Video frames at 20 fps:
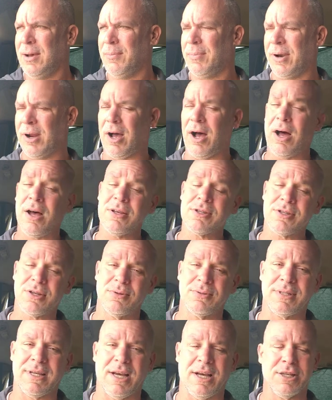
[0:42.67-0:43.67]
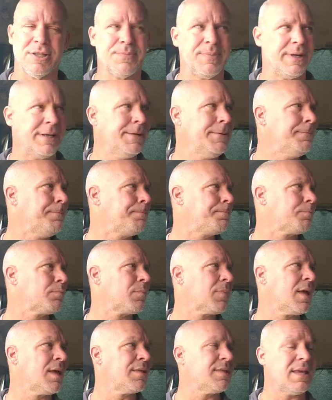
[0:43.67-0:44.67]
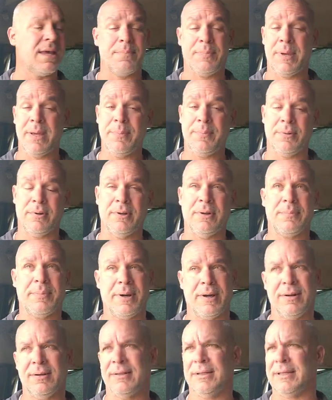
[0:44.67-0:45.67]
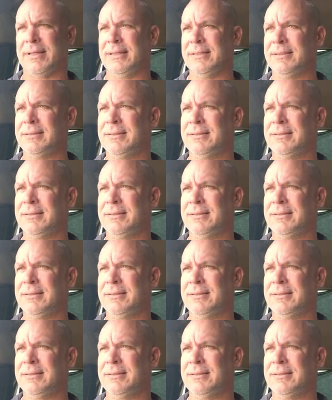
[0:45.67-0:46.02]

But it also tells me that people apparently